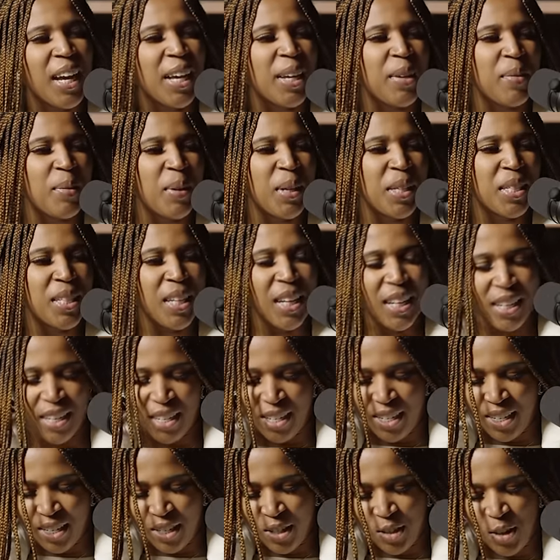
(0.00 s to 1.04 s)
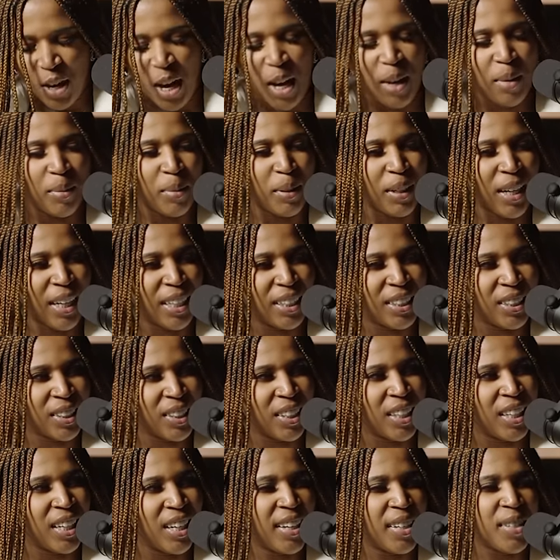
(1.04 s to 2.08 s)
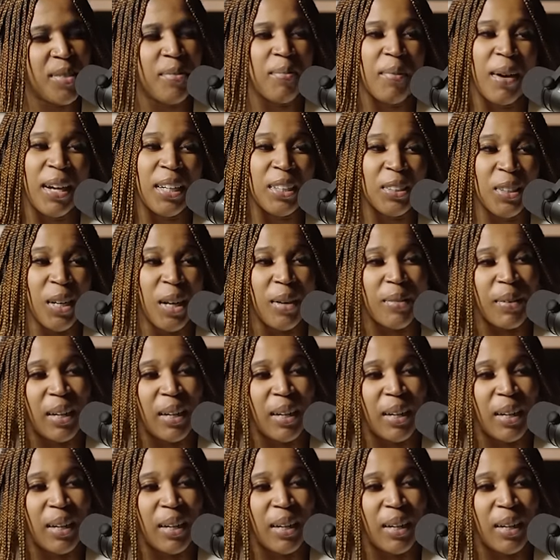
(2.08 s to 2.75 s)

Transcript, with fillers: Igbo. It's a tribe in Nigeria. It's my tribe,